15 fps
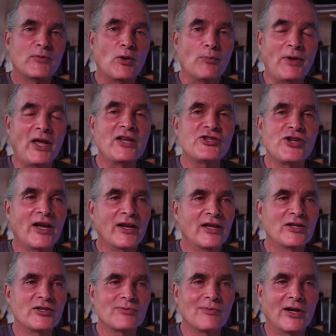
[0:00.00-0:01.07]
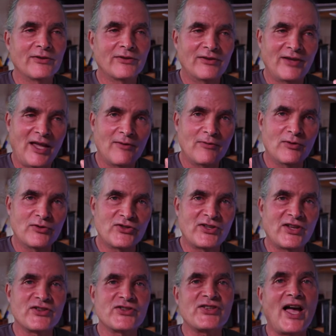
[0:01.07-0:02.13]
your paycheck each month, to,
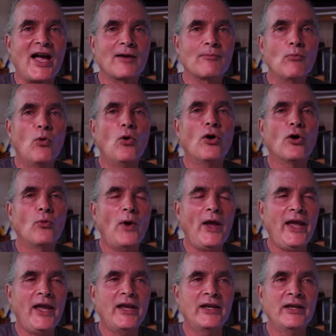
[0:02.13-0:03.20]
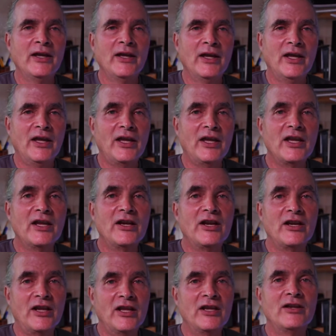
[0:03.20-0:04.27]
to sock more away in
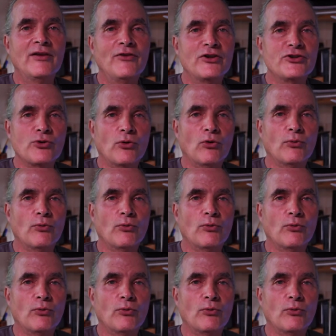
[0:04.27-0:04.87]
an individual